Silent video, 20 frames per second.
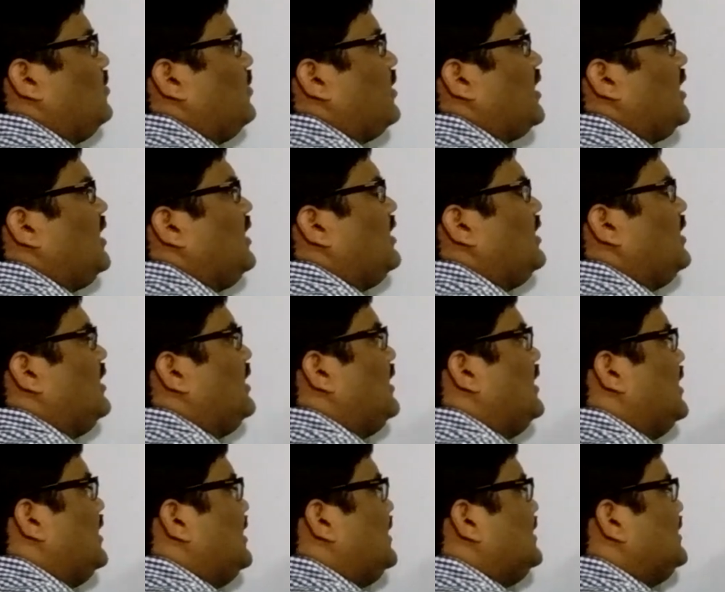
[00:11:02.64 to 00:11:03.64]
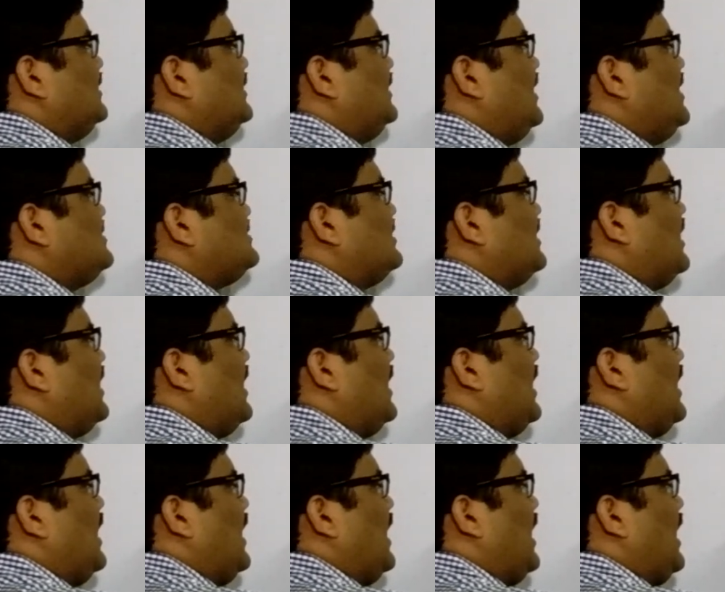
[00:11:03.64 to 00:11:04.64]
okay, there is
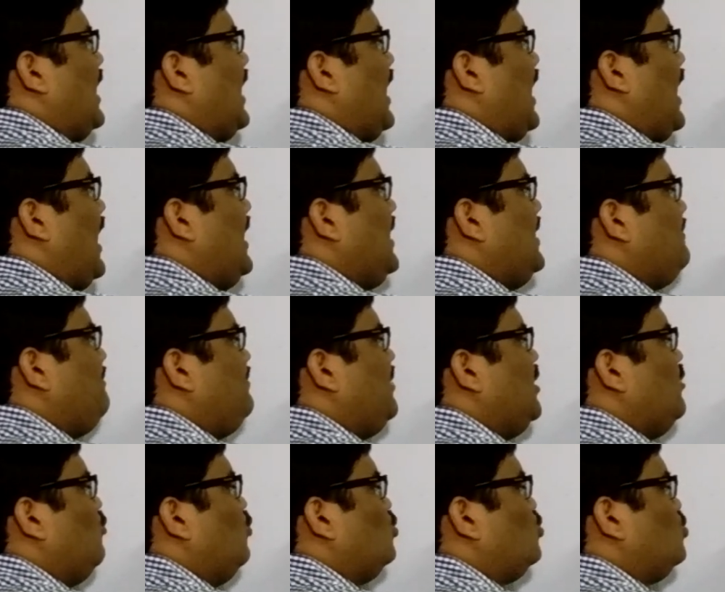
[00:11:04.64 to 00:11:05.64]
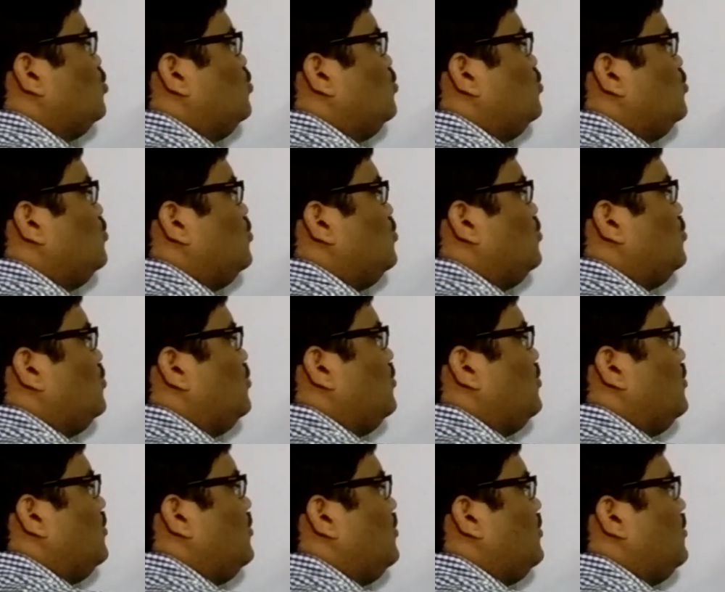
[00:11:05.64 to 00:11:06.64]
high PO2,
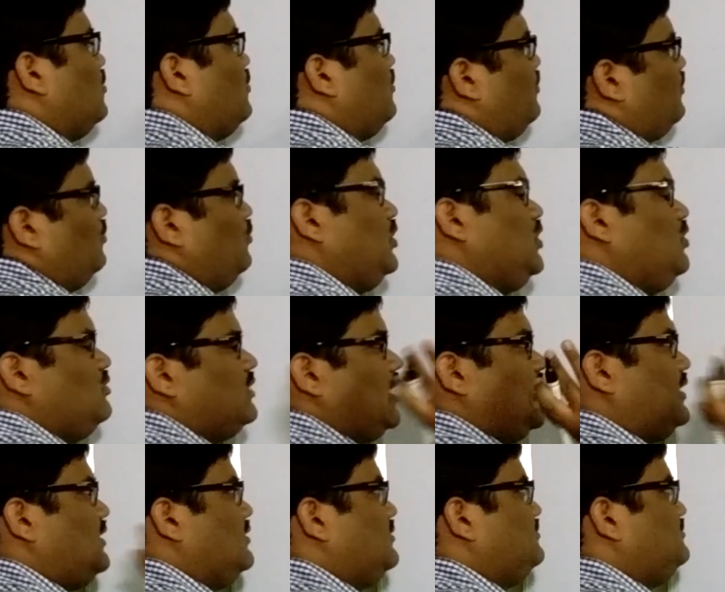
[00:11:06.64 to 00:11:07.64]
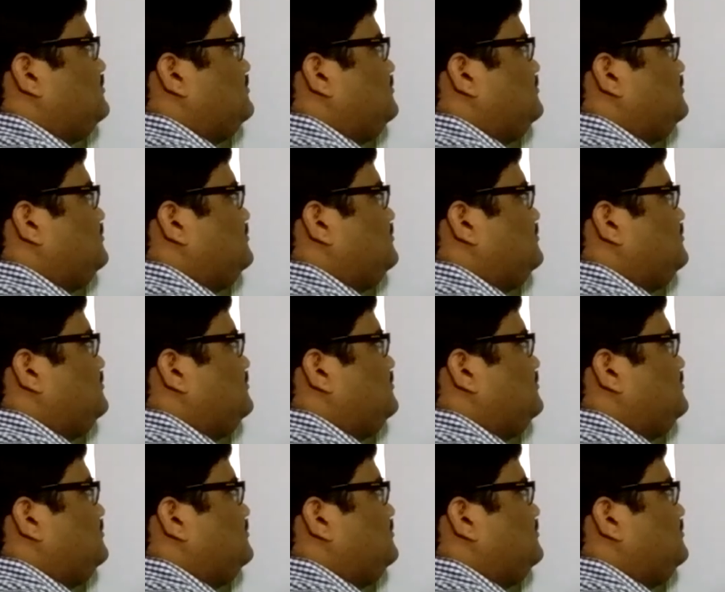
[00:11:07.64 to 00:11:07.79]
we knew that,